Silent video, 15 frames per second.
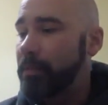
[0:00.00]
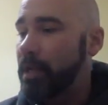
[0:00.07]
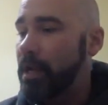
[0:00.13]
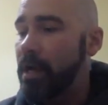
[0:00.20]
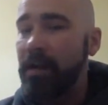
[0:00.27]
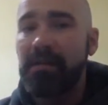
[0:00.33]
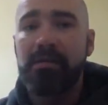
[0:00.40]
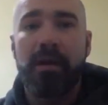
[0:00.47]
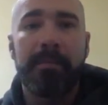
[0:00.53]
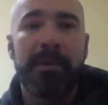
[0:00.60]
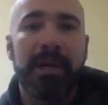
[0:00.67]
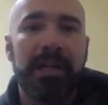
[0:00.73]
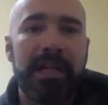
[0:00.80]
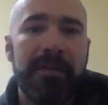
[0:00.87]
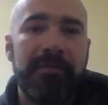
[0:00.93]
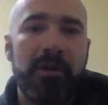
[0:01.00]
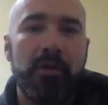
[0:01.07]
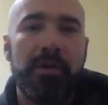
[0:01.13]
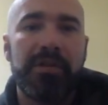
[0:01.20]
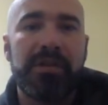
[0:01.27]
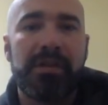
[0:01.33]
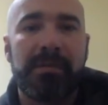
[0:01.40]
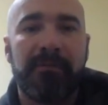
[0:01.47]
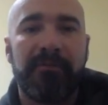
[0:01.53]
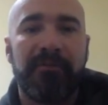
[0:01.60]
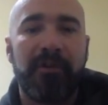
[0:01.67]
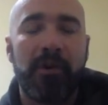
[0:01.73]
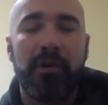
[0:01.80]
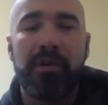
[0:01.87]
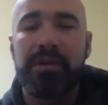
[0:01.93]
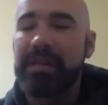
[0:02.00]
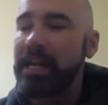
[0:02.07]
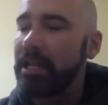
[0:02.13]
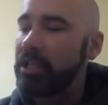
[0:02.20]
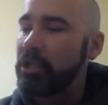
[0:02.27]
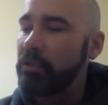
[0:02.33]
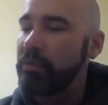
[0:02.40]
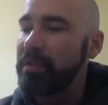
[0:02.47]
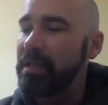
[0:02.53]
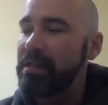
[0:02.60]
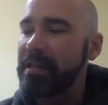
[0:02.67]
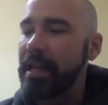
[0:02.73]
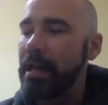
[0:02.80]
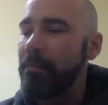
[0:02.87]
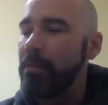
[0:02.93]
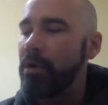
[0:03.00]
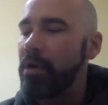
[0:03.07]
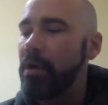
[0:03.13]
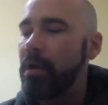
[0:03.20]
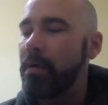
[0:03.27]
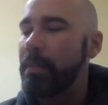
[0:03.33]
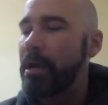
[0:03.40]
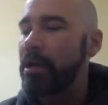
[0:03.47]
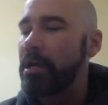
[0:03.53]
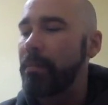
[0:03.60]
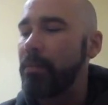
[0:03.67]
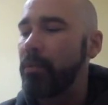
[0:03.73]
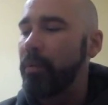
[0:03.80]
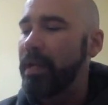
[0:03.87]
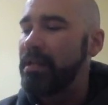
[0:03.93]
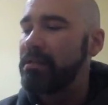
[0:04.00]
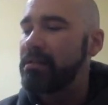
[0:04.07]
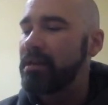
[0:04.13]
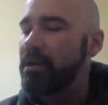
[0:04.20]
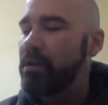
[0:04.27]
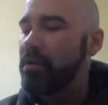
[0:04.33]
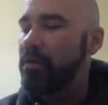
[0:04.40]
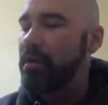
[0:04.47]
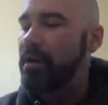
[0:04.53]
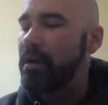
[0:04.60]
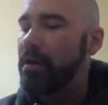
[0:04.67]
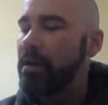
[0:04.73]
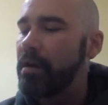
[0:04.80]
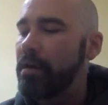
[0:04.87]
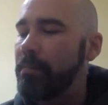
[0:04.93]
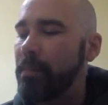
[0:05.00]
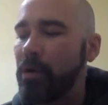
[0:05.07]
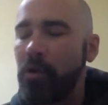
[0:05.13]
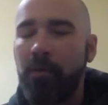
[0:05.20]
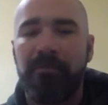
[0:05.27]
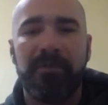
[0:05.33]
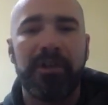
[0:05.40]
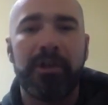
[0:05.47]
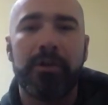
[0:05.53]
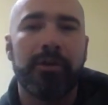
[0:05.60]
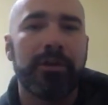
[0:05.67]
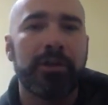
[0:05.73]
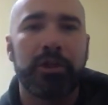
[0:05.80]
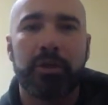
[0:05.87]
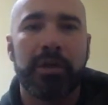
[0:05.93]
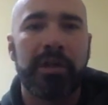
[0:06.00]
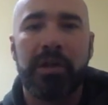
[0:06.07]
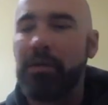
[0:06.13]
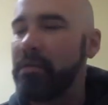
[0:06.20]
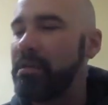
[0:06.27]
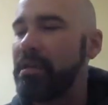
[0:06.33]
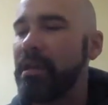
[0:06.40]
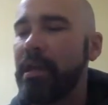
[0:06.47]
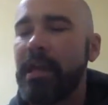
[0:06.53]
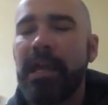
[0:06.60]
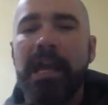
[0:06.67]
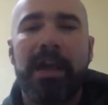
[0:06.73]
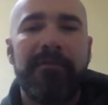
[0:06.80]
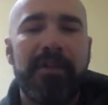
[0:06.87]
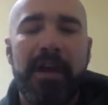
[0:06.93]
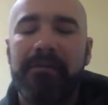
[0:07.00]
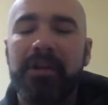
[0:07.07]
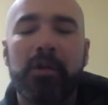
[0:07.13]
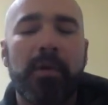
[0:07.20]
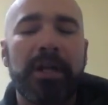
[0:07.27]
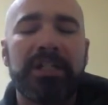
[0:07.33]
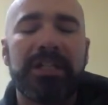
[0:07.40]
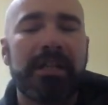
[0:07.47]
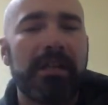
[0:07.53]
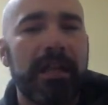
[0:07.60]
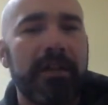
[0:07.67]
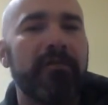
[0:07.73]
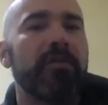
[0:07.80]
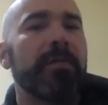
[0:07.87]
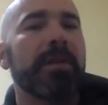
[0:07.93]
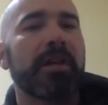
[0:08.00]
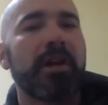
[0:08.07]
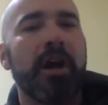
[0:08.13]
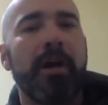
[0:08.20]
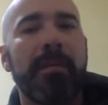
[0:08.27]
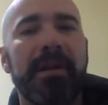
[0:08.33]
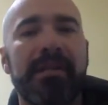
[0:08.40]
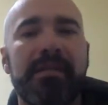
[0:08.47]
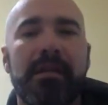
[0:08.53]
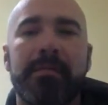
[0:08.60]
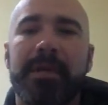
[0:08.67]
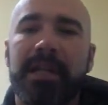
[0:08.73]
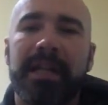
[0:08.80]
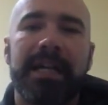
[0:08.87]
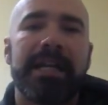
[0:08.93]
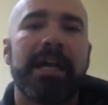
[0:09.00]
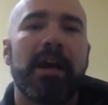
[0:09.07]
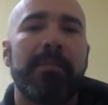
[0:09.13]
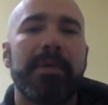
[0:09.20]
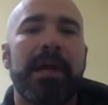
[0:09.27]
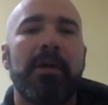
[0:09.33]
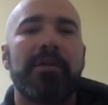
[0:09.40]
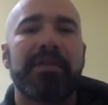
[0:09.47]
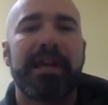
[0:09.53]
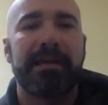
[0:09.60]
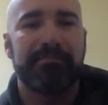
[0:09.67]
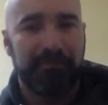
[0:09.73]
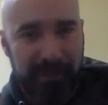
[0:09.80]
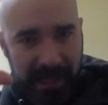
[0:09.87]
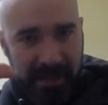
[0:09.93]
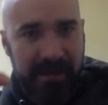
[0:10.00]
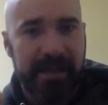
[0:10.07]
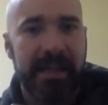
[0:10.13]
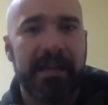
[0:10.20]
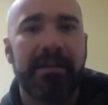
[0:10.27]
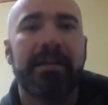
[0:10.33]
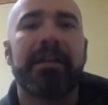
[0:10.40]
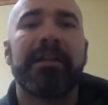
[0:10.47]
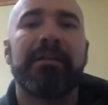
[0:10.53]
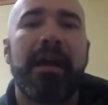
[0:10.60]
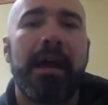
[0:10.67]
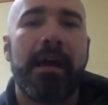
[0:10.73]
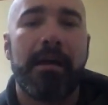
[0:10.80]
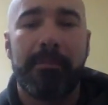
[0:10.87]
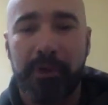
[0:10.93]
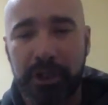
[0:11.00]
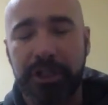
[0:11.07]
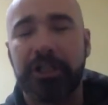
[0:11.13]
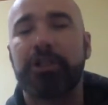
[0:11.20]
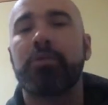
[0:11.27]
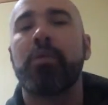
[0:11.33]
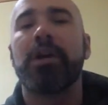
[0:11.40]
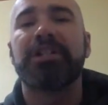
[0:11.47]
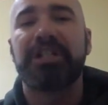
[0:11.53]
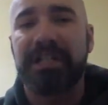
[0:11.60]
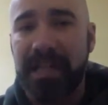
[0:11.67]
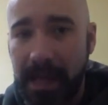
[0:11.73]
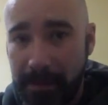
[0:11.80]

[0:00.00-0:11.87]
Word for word: Uh, so I'm going to leave you with some photos that I took with this camera about a couple weeks ago. Um, hopefully you'll enjoy those. If you have any questions, leave them in the comments. I'll be glad to help you out with that. Thanks again, and I appreciate you watching.